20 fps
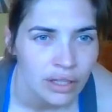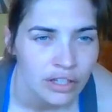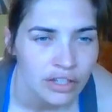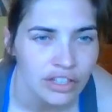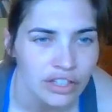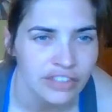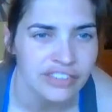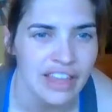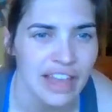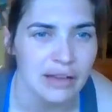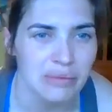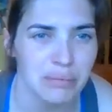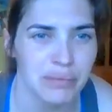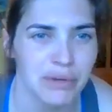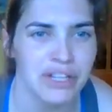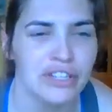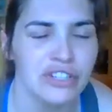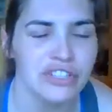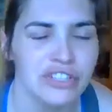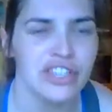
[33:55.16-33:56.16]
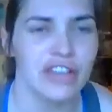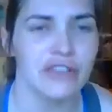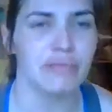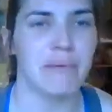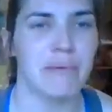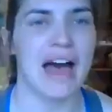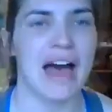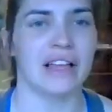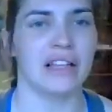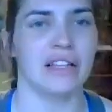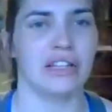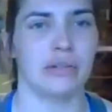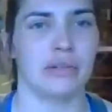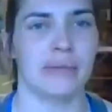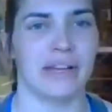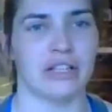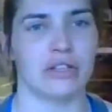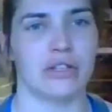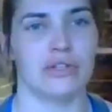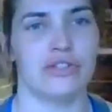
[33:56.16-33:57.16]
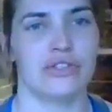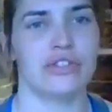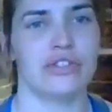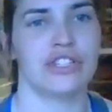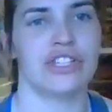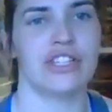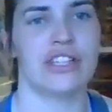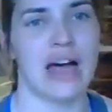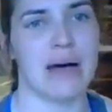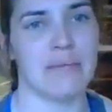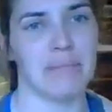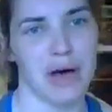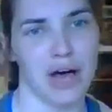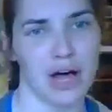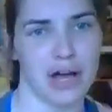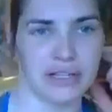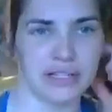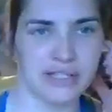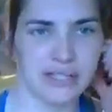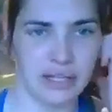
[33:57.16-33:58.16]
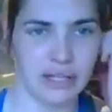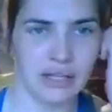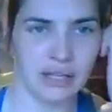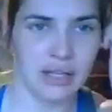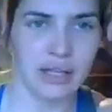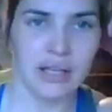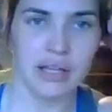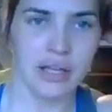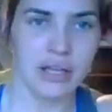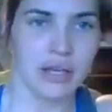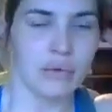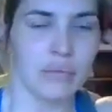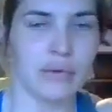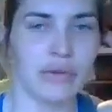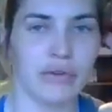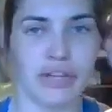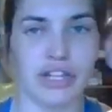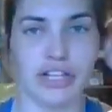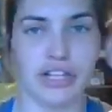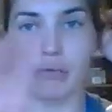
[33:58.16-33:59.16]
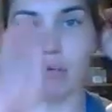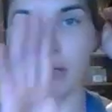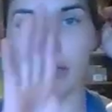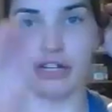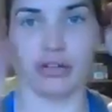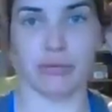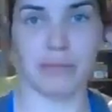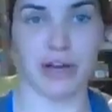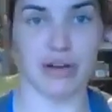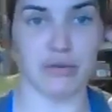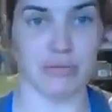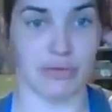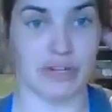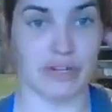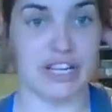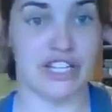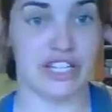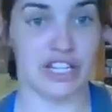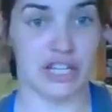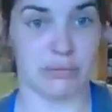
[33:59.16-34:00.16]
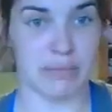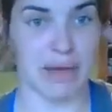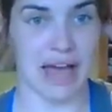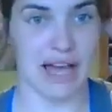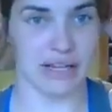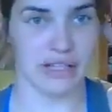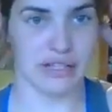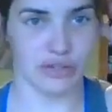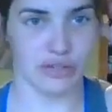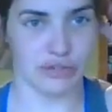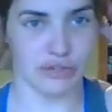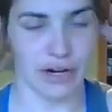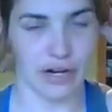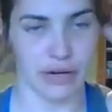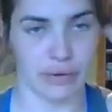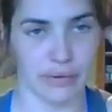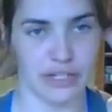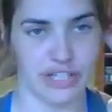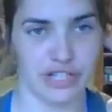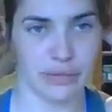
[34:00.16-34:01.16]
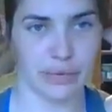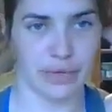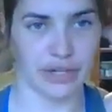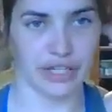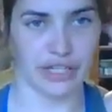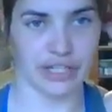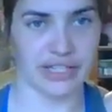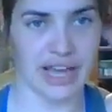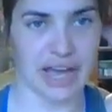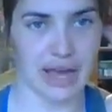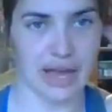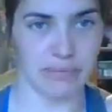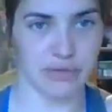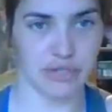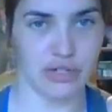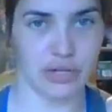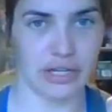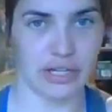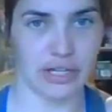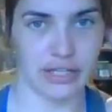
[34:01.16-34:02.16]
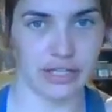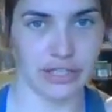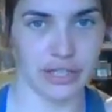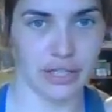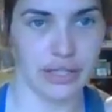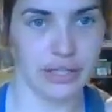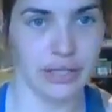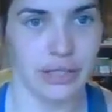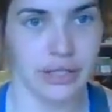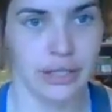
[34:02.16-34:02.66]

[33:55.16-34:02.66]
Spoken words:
Good, Zach. Bring yourself back a little bit closer to that box. We really don't want your butt reaching back so far. We just want you to tap straight under.